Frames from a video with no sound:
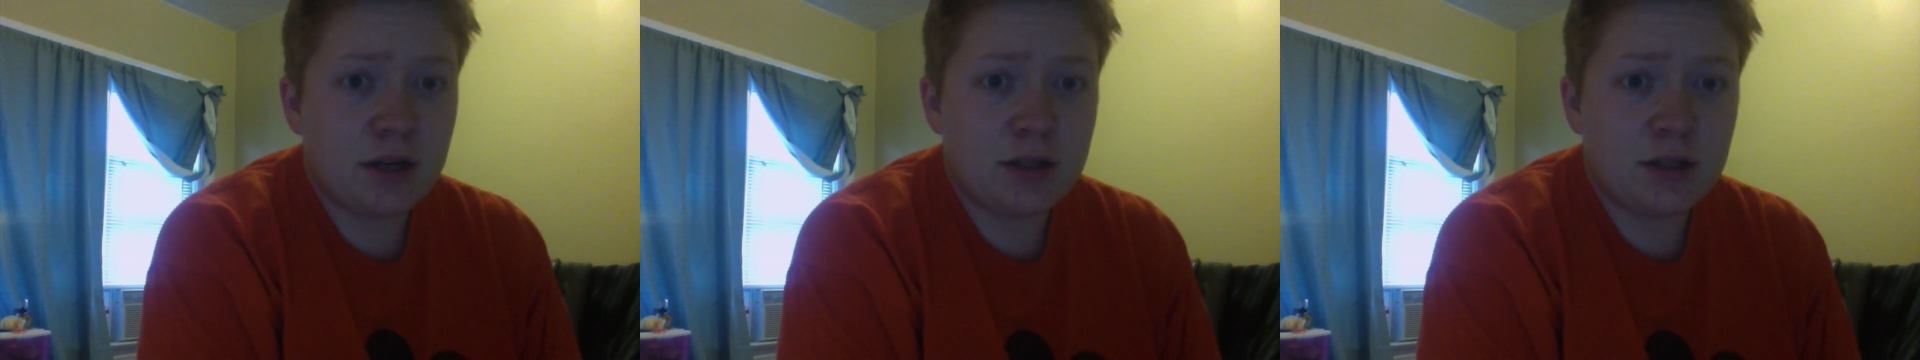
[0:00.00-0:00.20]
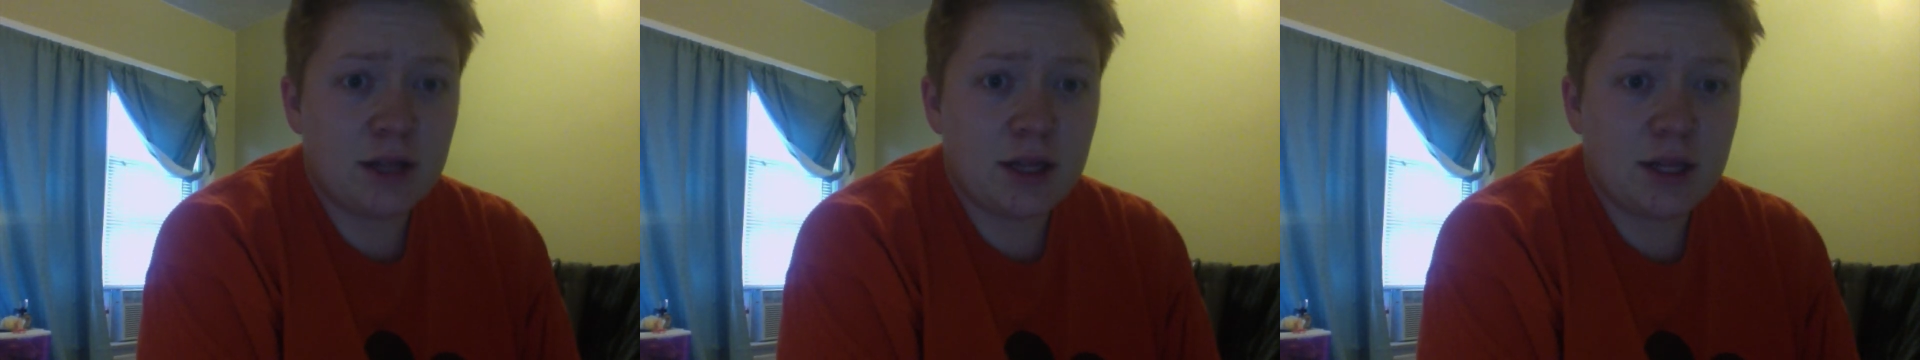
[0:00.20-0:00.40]

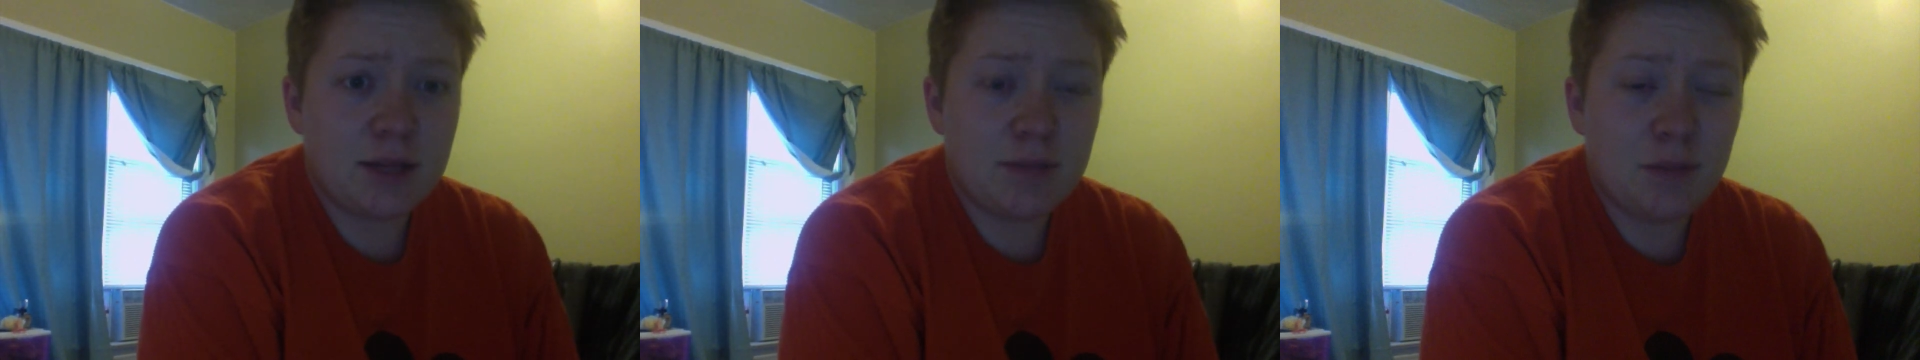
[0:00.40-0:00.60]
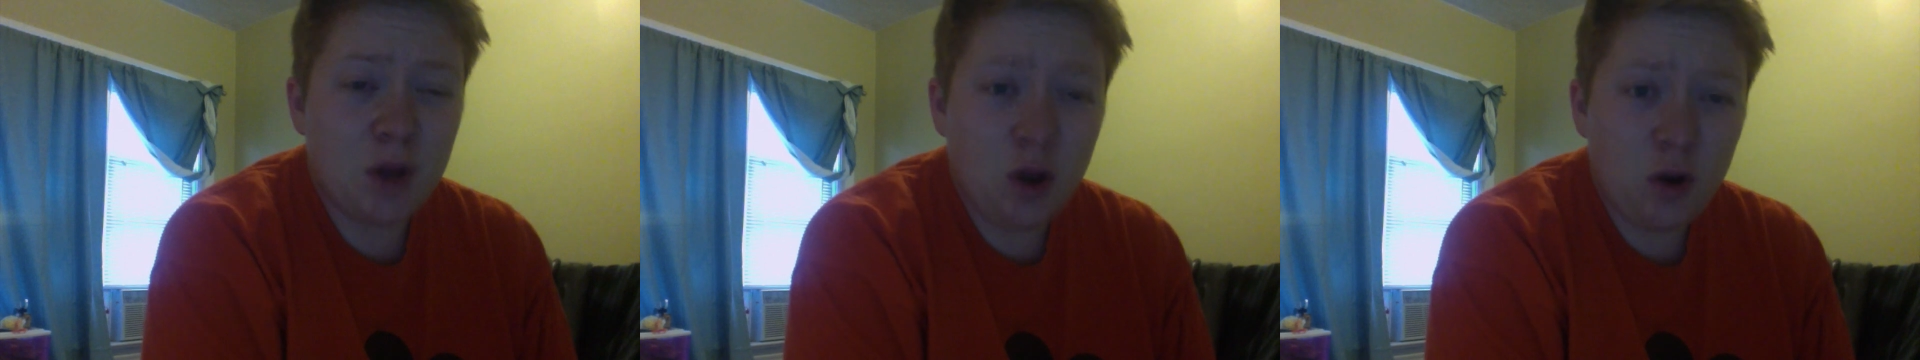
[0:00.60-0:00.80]
to let
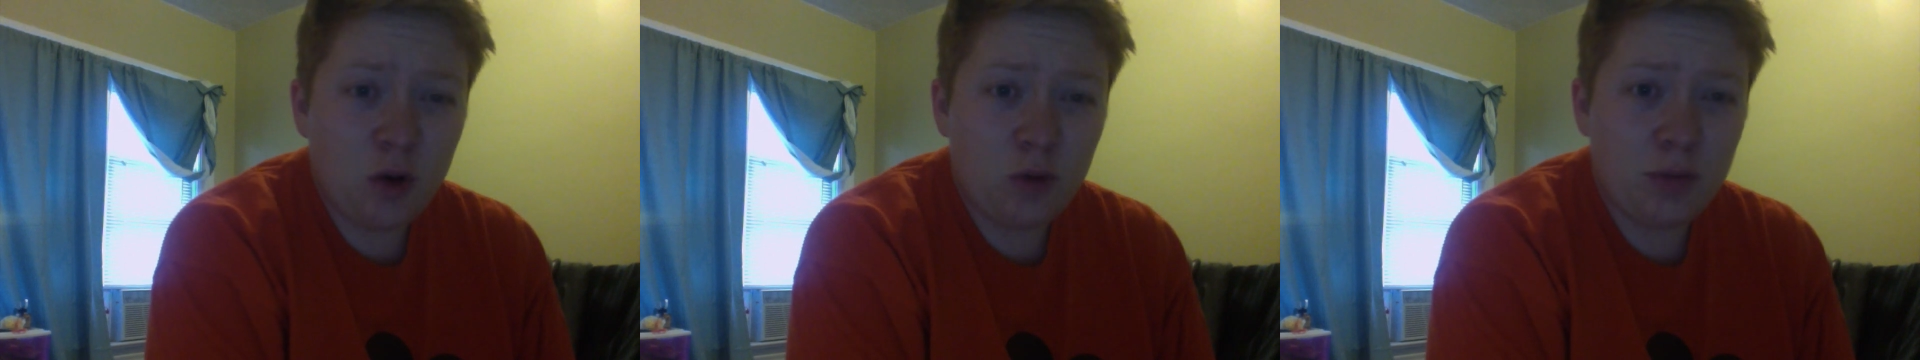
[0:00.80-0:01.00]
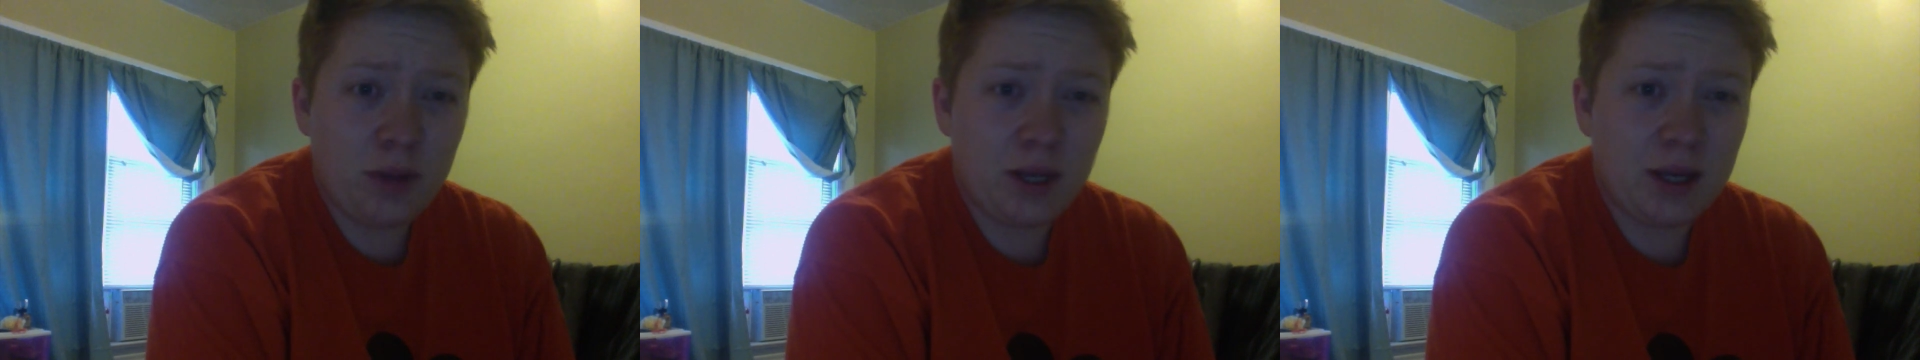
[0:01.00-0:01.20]
them know
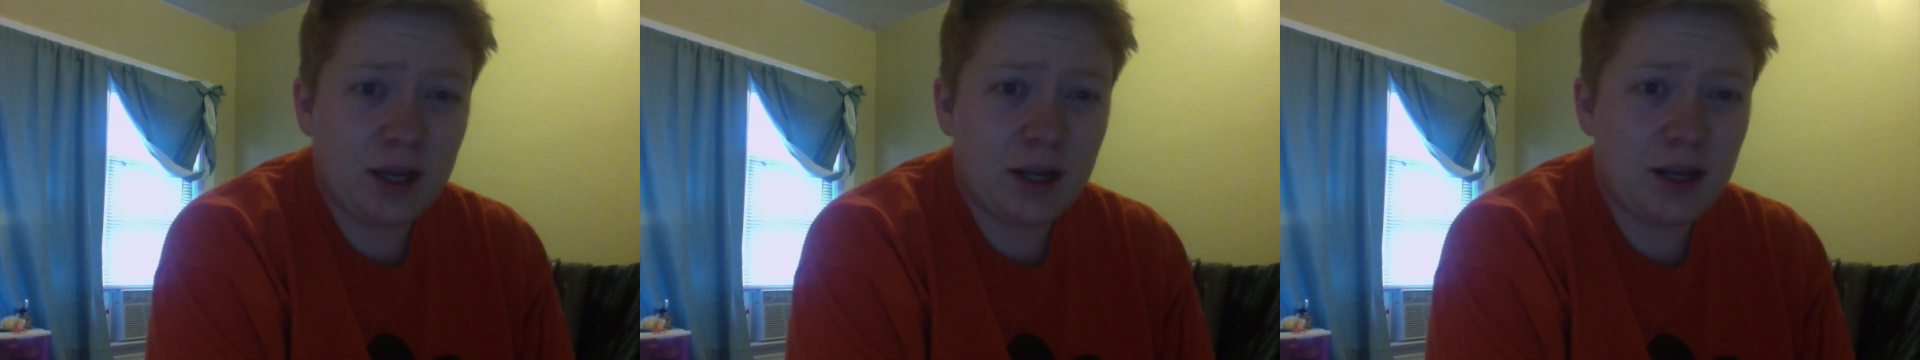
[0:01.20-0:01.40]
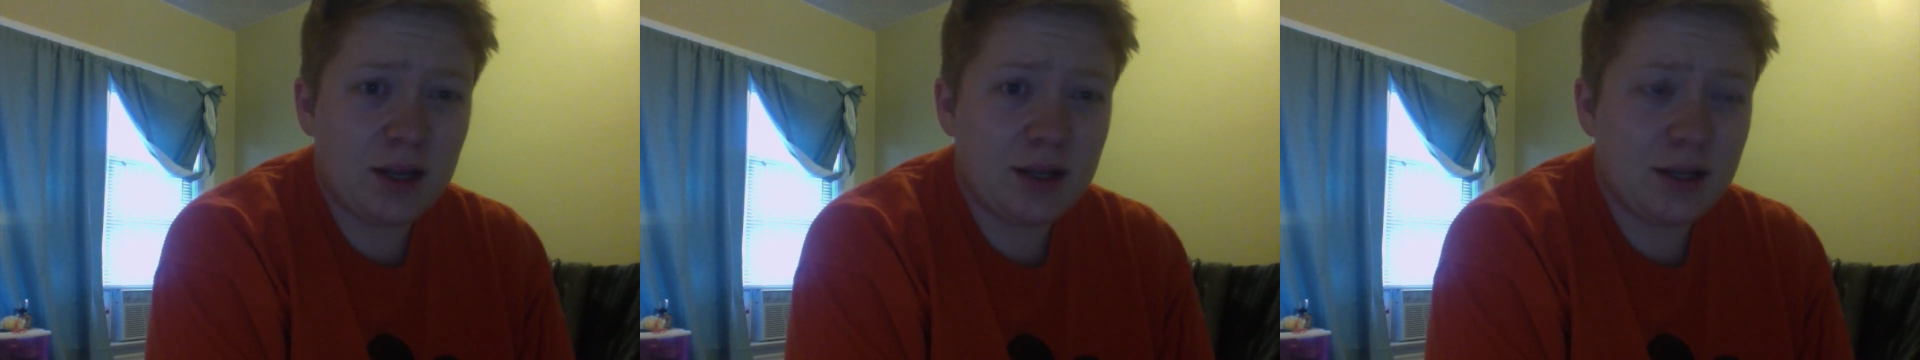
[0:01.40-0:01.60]

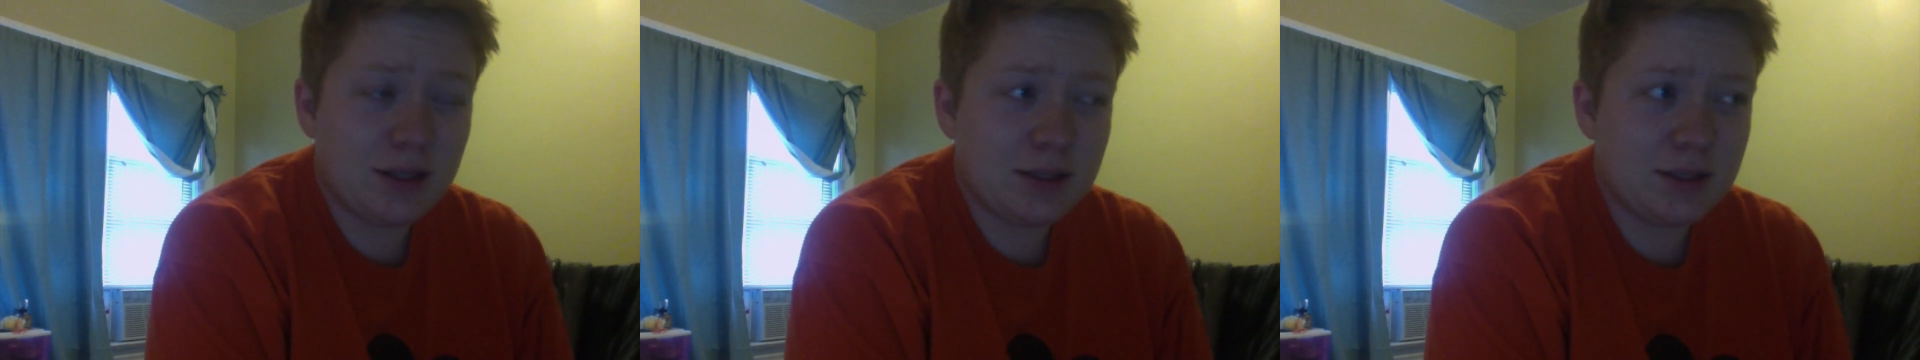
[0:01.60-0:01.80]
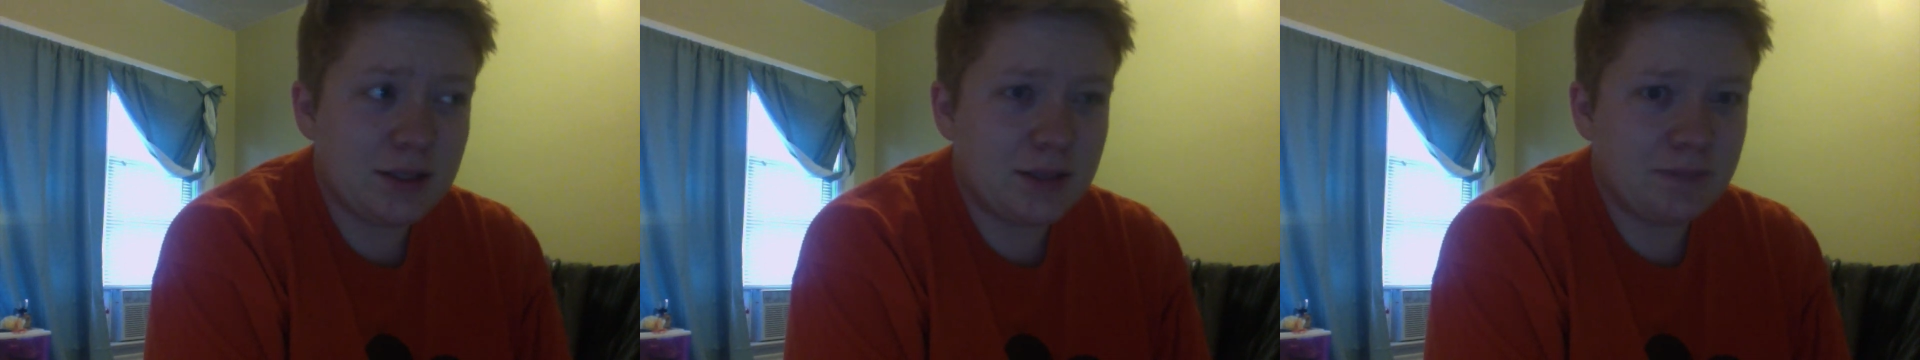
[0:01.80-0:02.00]

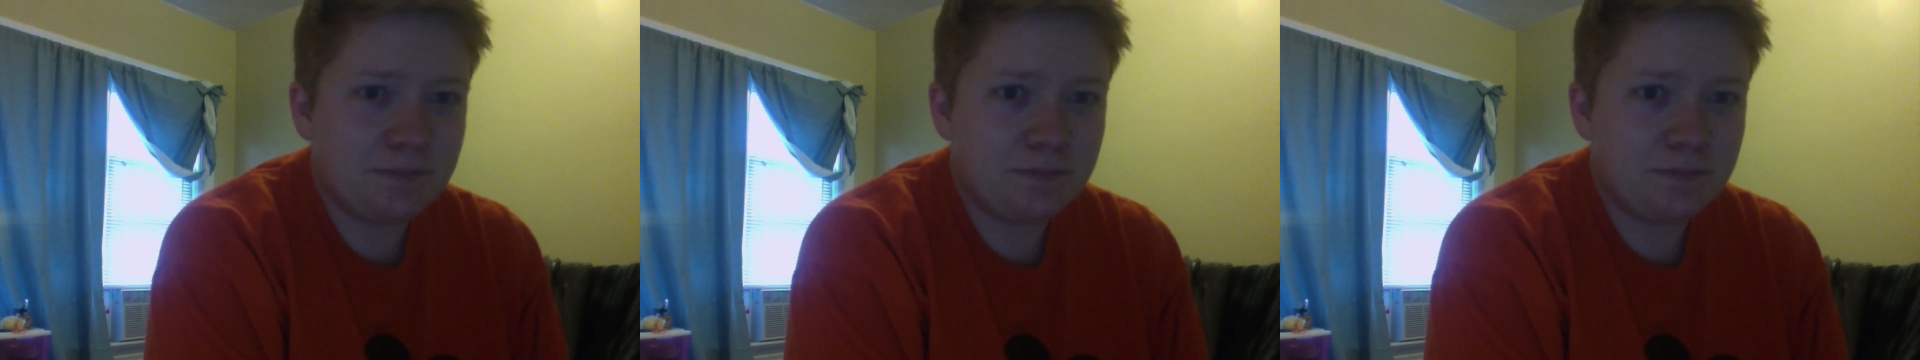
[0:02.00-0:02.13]
because